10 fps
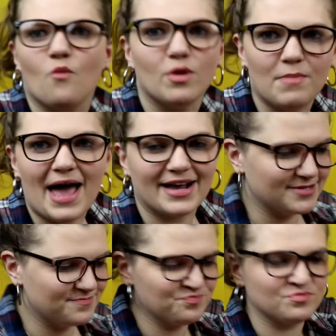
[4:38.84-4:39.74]
We're back.
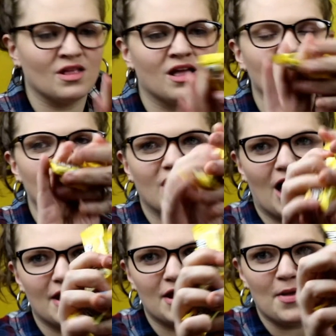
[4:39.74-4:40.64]

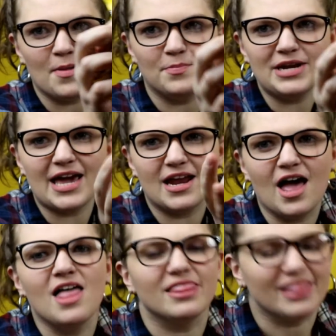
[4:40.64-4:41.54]
Got banana
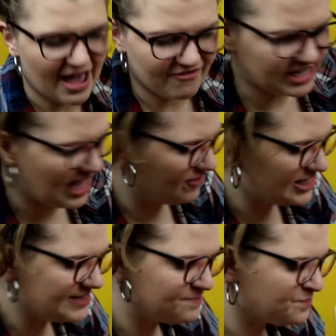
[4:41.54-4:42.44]
Laffy
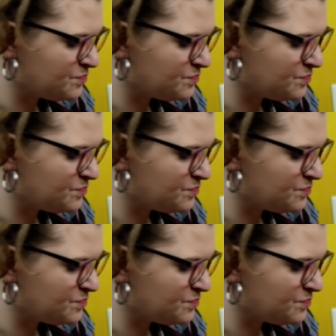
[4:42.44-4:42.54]
Tappies.